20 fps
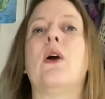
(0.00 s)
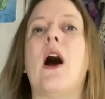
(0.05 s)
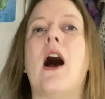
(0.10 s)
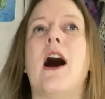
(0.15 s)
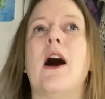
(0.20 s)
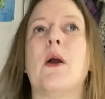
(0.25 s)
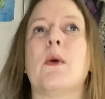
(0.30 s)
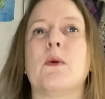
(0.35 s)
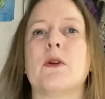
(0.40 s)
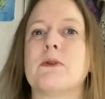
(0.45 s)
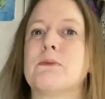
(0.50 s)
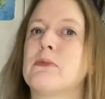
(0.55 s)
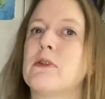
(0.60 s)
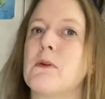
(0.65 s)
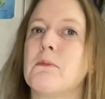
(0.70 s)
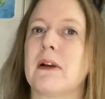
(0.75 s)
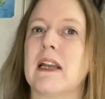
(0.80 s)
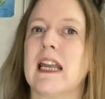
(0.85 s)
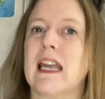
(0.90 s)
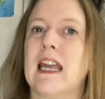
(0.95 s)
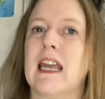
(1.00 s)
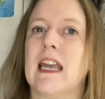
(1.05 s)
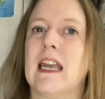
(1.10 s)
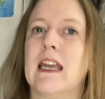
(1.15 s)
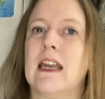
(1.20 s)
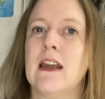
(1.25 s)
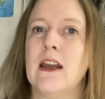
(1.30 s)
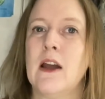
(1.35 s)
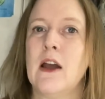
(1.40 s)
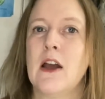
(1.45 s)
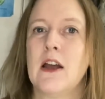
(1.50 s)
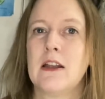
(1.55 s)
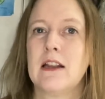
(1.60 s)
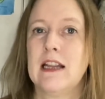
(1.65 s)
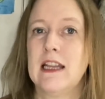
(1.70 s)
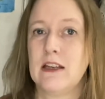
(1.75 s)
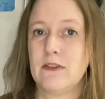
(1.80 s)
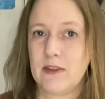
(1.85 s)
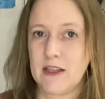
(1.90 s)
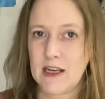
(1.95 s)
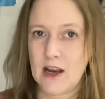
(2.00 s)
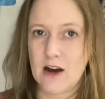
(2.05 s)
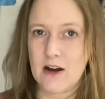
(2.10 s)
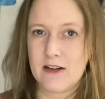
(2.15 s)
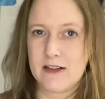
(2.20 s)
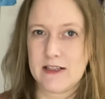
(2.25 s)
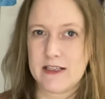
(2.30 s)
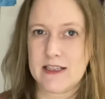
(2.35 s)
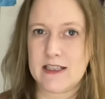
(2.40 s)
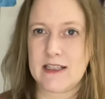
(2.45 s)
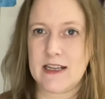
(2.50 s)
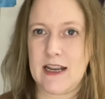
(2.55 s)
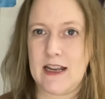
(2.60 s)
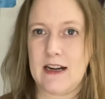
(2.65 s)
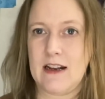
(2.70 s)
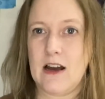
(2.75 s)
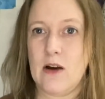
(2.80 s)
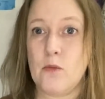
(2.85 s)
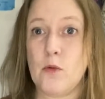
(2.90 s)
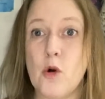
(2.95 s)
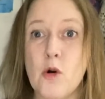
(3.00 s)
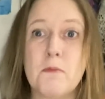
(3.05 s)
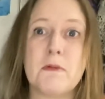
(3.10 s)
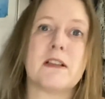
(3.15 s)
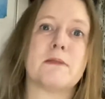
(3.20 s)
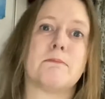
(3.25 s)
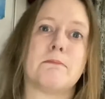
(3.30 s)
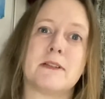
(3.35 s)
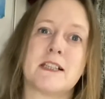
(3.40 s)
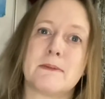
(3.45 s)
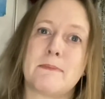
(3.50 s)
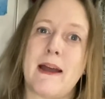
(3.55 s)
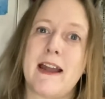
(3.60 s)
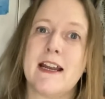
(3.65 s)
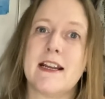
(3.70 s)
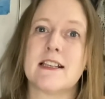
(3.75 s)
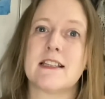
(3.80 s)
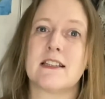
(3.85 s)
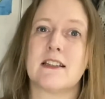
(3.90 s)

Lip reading: I would probably leave the yarns in a warmer space,